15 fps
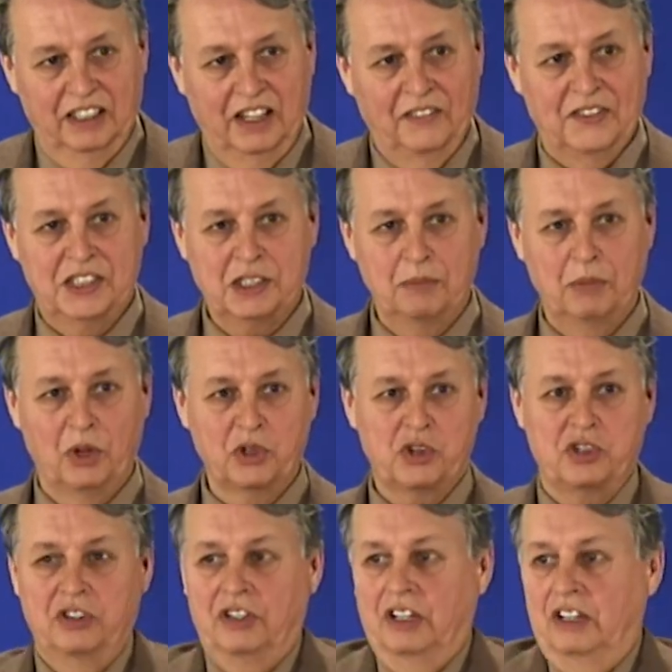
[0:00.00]
If it's
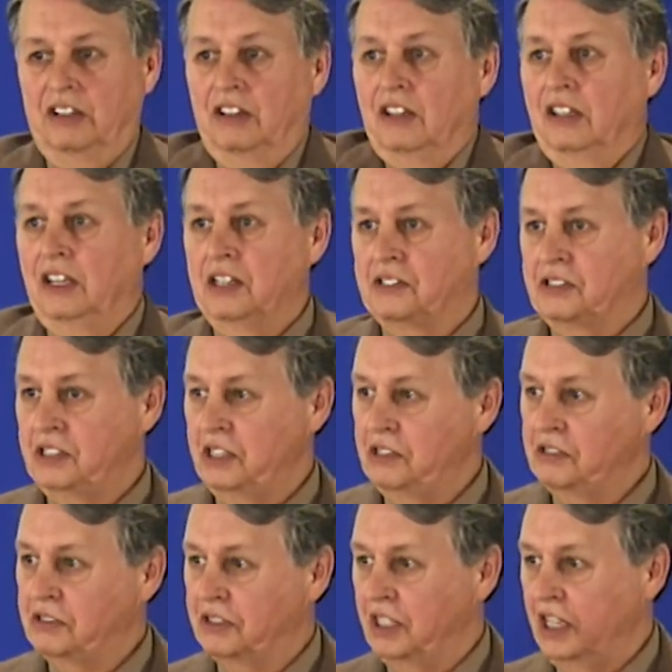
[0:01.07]
emotional, it
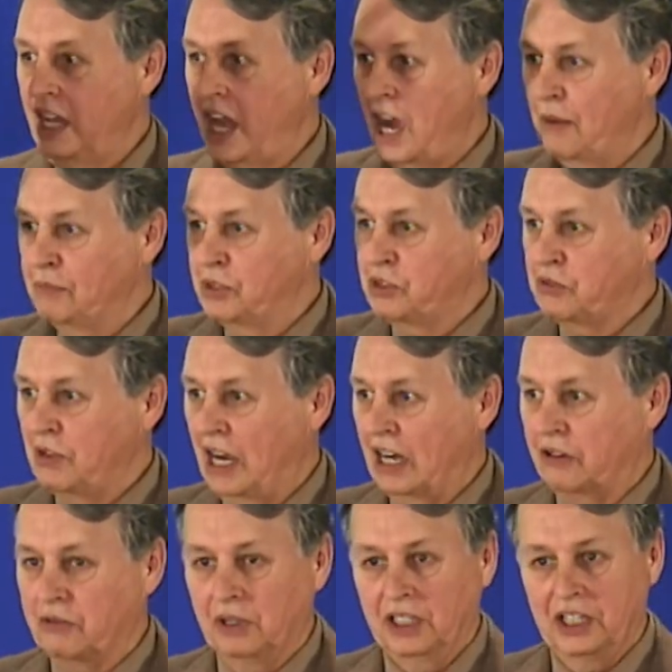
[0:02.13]
sees the
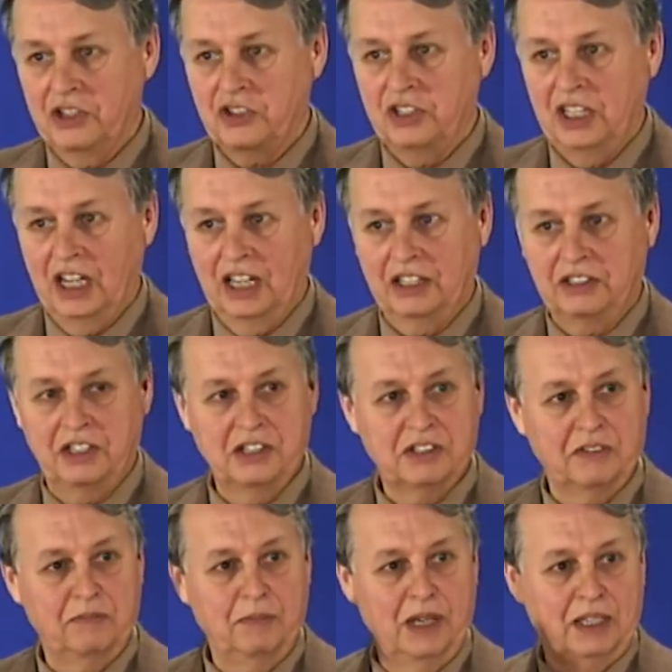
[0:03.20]
abstract relationalities
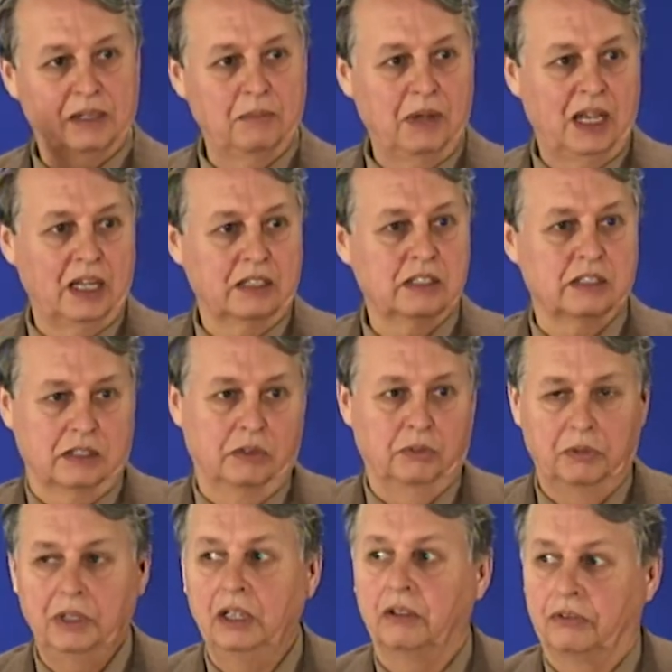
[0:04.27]
of mathematics as a
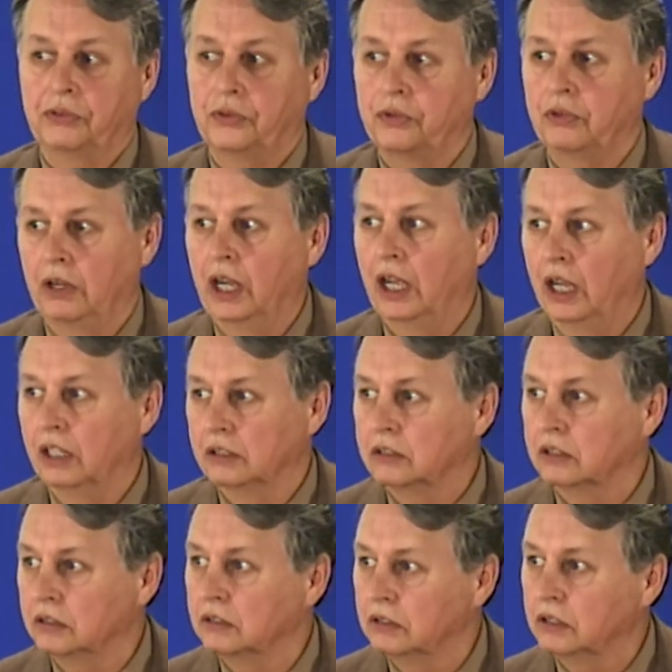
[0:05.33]
real threat
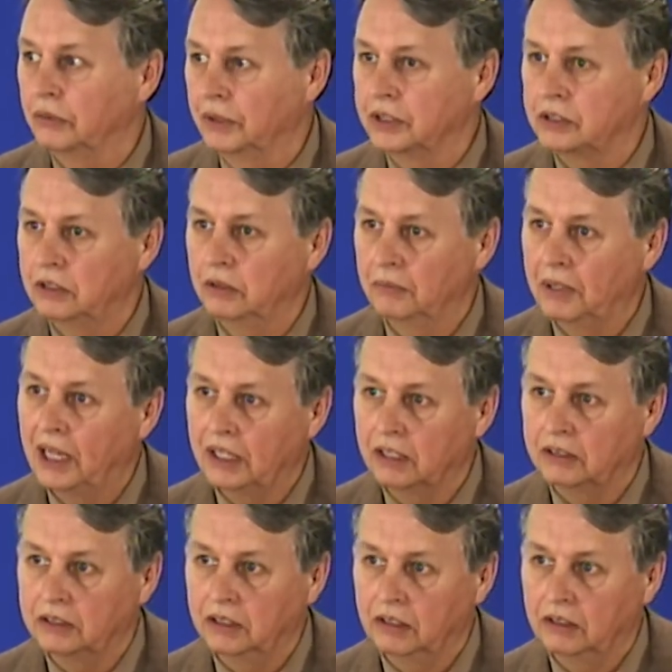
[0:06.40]
to its
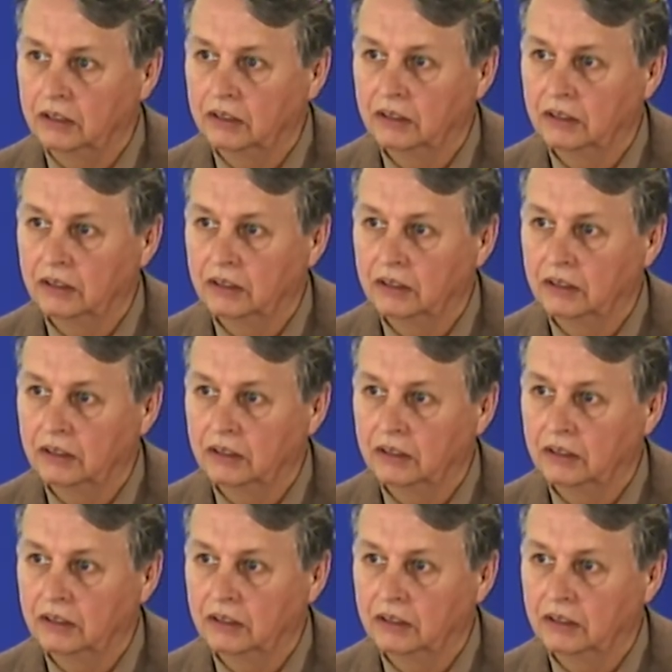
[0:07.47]
humanity.